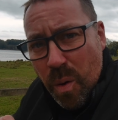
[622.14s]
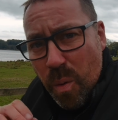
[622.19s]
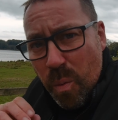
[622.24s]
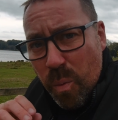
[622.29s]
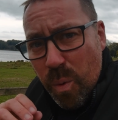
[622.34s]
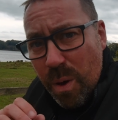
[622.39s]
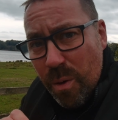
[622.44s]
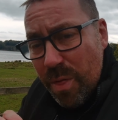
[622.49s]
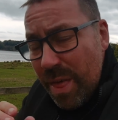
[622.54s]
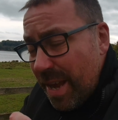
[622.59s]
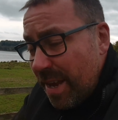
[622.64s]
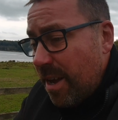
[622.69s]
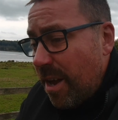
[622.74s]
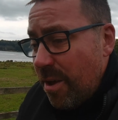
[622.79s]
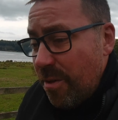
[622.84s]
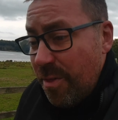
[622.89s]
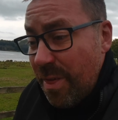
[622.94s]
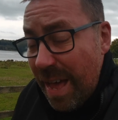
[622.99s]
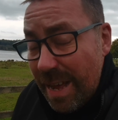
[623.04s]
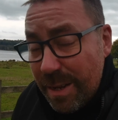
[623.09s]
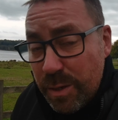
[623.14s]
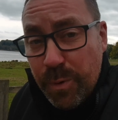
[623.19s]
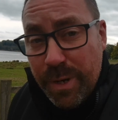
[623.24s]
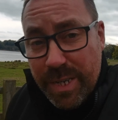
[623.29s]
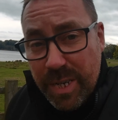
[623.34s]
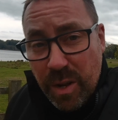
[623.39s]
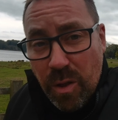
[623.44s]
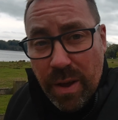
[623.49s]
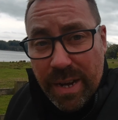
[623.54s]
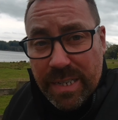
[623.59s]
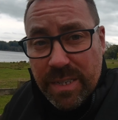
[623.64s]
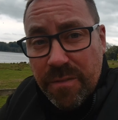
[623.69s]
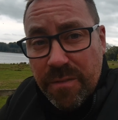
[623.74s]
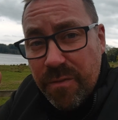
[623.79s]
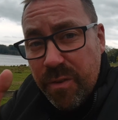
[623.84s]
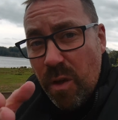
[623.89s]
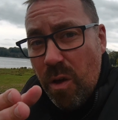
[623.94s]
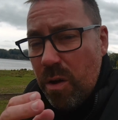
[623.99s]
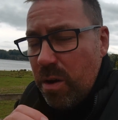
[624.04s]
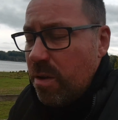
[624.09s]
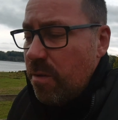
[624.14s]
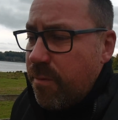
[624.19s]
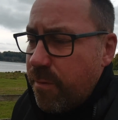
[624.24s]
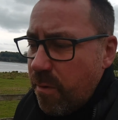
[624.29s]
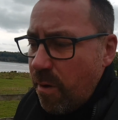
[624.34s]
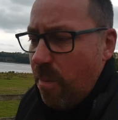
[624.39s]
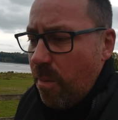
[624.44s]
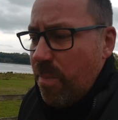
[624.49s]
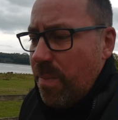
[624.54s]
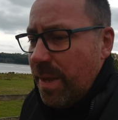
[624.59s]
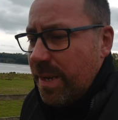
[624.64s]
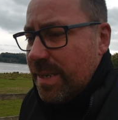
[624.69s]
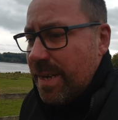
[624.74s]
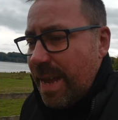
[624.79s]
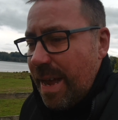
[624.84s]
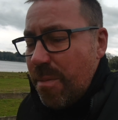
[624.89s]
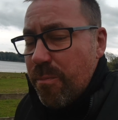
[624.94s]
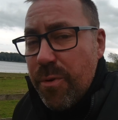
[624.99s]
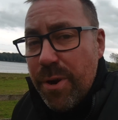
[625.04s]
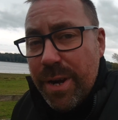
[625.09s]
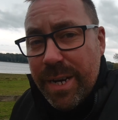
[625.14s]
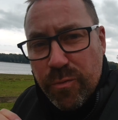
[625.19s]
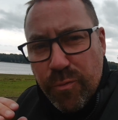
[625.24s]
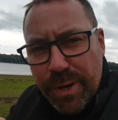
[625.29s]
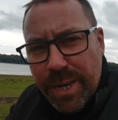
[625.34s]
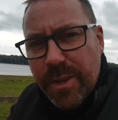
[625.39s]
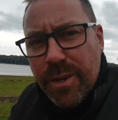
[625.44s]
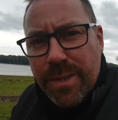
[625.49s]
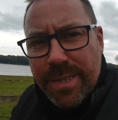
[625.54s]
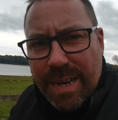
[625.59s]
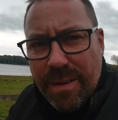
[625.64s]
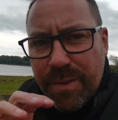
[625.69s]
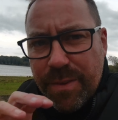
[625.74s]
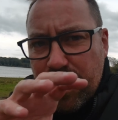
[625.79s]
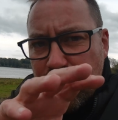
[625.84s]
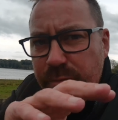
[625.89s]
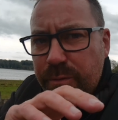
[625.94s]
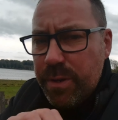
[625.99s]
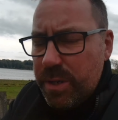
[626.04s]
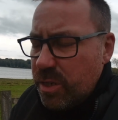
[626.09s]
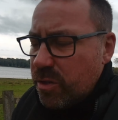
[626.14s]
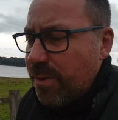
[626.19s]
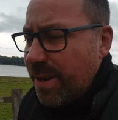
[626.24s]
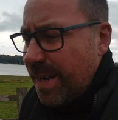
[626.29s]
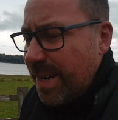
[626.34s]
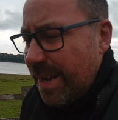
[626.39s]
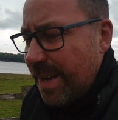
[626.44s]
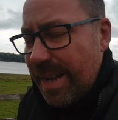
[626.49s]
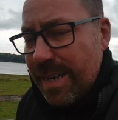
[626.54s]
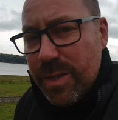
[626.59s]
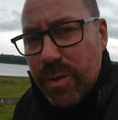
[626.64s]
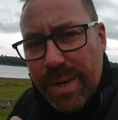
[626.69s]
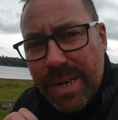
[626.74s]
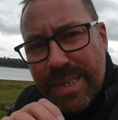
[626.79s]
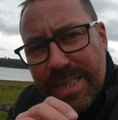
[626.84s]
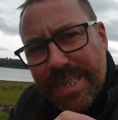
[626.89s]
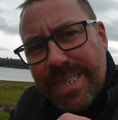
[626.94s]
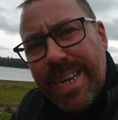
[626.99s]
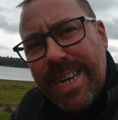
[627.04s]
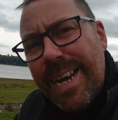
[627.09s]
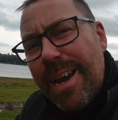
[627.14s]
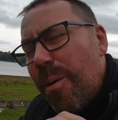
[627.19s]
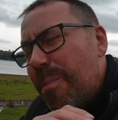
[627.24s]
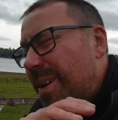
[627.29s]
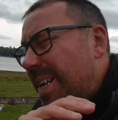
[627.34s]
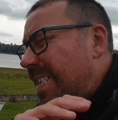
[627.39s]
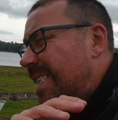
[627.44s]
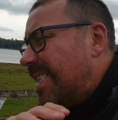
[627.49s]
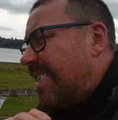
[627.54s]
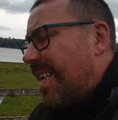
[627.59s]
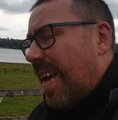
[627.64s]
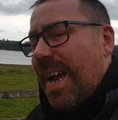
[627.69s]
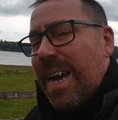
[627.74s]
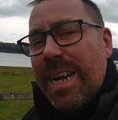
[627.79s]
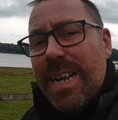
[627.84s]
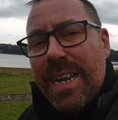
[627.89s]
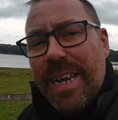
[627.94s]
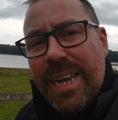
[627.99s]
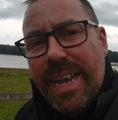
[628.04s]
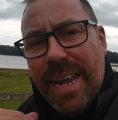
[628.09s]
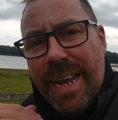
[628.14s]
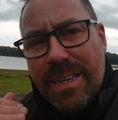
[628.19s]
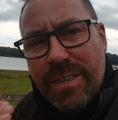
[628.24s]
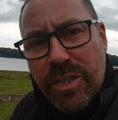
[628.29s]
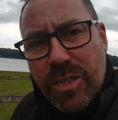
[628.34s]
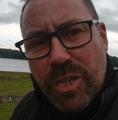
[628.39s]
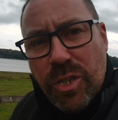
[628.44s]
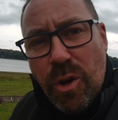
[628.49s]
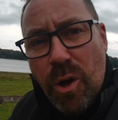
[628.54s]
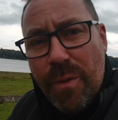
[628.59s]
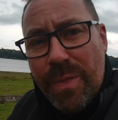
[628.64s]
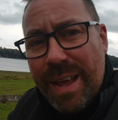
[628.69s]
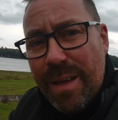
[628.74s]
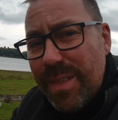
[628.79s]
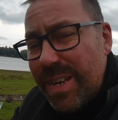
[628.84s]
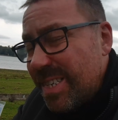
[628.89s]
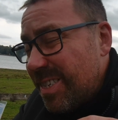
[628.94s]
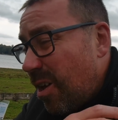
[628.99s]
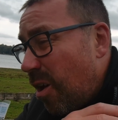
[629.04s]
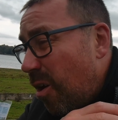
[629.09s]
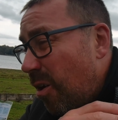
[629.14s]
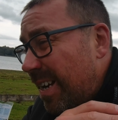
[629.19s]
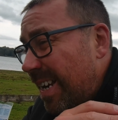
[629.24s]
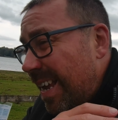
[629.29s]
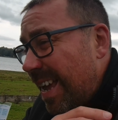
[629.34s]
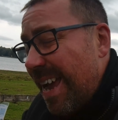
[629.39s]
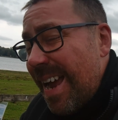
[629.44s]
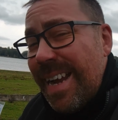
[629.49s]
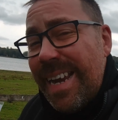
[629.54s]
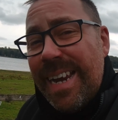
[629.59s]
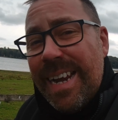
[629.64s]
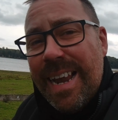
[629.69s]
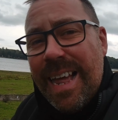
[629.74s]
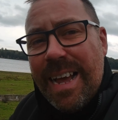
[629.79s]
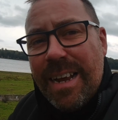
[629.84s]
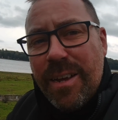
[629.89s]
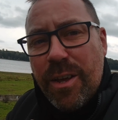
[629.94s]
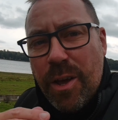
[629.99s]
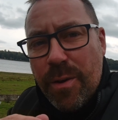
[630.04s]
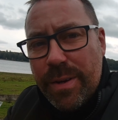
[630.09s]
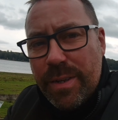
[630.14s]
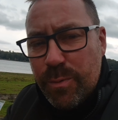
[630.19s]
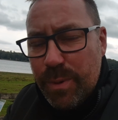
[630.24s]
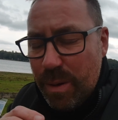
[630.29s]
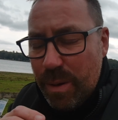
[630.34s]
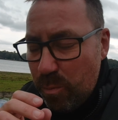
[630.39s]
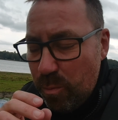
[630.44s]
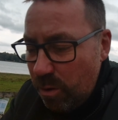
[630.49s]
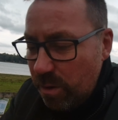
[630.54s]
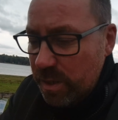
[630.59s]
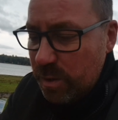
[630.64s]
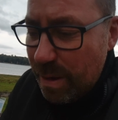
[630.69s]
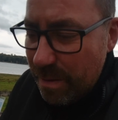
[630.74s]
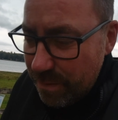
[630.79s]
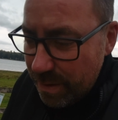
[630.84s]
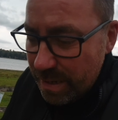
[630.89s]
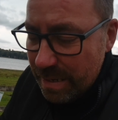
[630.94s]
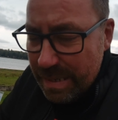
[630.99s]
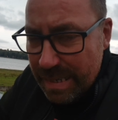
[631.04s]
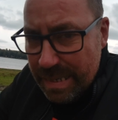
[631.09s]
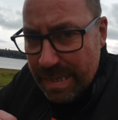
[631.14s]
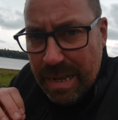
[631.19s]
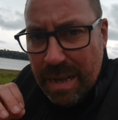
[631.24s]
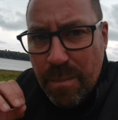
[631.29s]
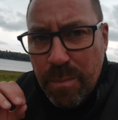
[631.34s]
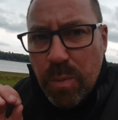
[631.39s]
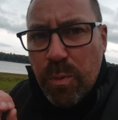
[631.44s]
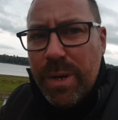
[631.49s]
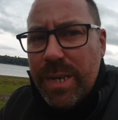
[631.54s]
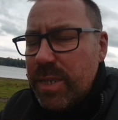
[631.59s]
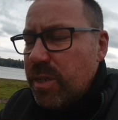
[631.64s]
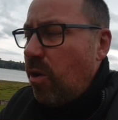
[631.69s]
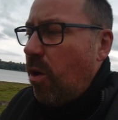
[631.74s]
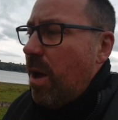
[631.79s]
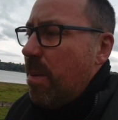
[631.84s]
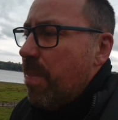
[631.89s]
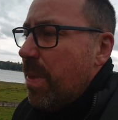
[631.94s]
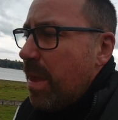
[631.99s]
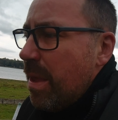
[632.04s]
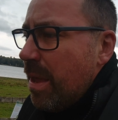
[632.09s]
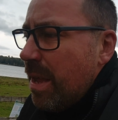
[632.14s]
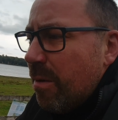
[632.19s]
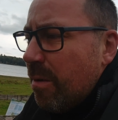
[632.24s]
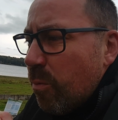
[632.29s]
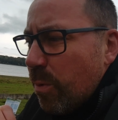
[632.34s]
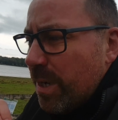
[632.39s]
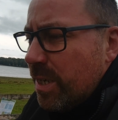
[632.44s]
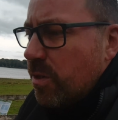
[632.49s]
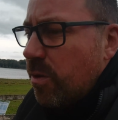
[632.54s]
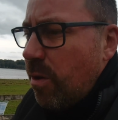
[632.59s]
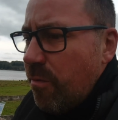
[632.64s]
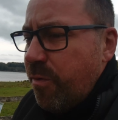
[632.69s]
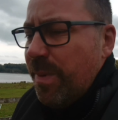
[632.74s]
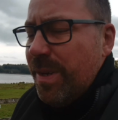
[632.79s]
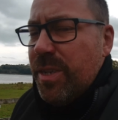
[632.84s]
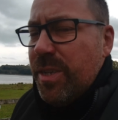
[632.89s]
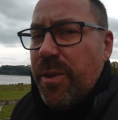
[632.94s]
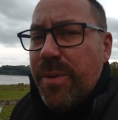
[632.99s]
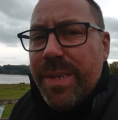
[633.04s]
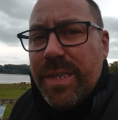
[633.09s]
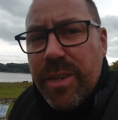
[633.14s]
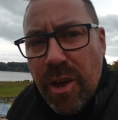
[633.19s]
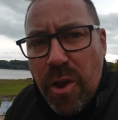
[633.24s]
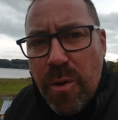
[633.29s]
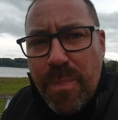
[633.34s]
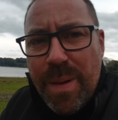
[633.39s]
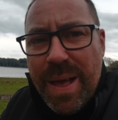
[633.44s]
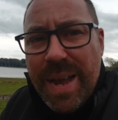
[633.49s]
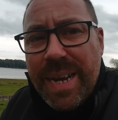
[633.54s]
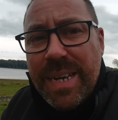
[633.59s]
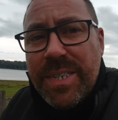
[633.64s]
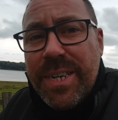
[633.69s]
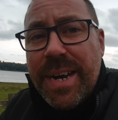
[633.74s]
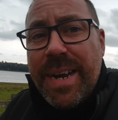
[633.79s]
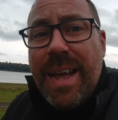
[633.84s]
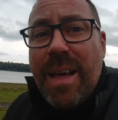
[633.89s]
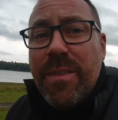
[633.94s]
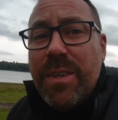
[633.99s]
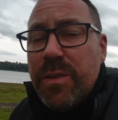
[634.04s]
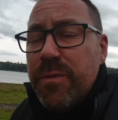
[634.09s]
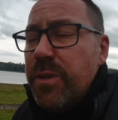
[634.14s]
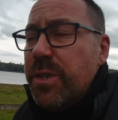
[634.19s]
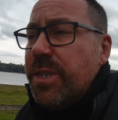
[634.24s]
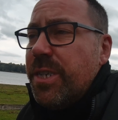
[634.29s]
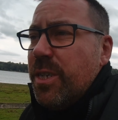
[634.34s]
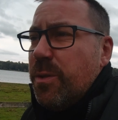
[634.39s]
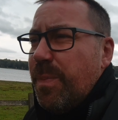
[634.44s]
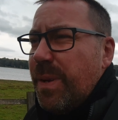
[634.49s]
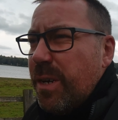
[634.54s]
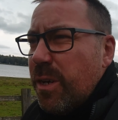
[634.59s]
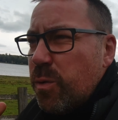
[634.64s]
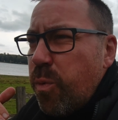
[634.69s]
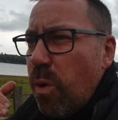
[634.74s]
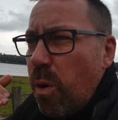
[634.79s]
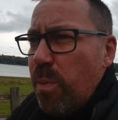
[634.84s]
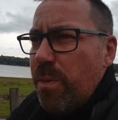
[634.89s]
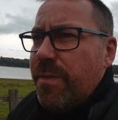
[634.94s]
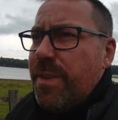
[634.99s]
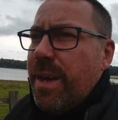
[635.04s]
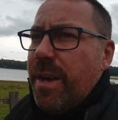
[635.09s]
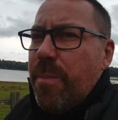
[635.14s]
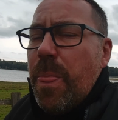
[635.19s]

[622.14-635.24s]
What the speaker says: Well, there you go. That's what it's like to vlog from this camera. It's really good to have this front screen again so I can see I'm exactly in shot. Now, there's hardly any lag going to it whatsoever. But what it's time for me to do is go back and check out this footage, because what we've